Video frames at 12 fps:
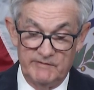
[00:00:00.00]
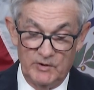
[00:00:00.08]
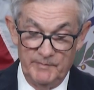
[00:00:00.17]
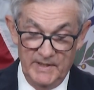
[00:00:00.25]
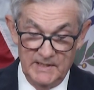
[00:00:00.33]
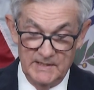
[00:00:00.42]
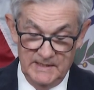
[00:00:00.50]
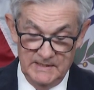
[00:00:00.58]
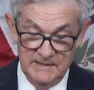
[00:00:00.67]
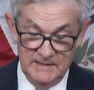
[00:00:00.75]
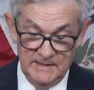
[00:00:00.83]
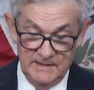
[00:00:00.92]
of our mandate,
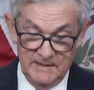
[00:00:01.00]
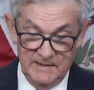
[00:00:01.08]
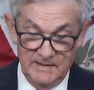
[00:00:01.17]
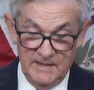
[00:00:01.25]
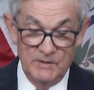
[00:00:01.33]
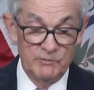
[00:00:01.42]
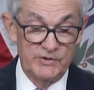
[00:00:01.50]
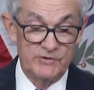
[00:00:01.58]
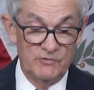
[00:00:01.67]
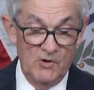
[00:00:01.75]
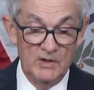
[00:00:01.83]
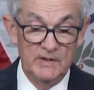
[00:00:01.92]
and we're
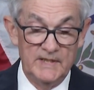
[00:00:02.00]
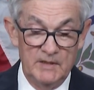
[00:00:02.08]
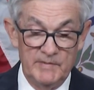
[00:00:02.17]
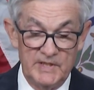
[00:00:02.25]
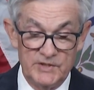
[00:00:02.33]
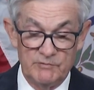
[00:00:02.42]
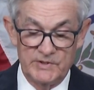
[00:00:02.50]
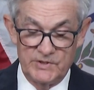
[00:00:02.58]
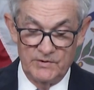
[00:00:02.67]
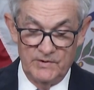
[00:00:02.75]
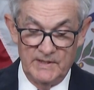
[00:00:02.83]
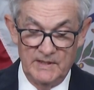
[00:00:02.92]
strongly committed to
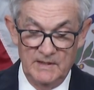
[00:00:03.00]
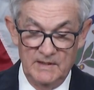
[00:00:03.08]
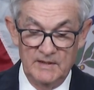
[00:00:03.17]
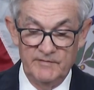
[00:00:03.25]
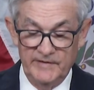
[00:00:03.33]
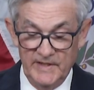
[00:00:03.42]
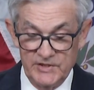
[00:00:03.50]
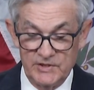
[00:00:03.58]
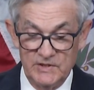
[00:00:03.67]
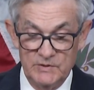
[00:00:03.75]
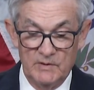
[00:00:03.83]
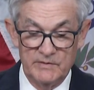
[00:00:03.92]
returning
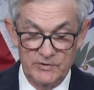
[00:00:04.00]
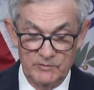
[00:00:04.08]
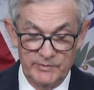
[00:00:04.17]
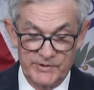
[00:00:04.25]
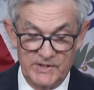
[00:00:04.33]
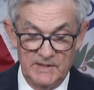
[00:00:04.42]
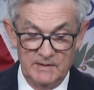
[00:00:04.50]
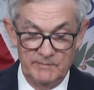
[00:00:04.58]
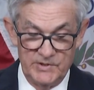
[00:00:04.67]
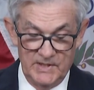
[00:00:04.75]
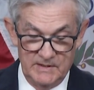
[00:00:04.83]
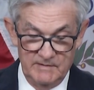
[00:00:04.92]
inflation to our two percent
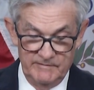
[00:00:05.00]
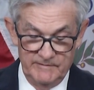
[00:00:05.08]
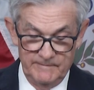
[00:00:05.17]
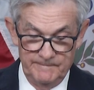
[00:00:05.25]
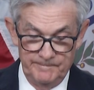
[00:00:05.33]
objective.